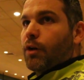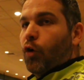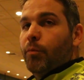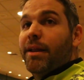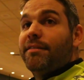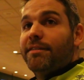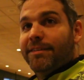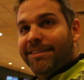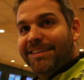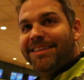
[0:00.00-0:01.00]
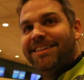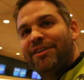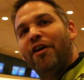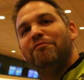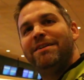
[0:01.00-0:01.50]
Cold medicine,
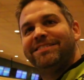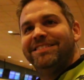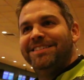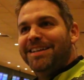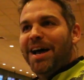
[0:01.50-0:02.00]
cough medicine.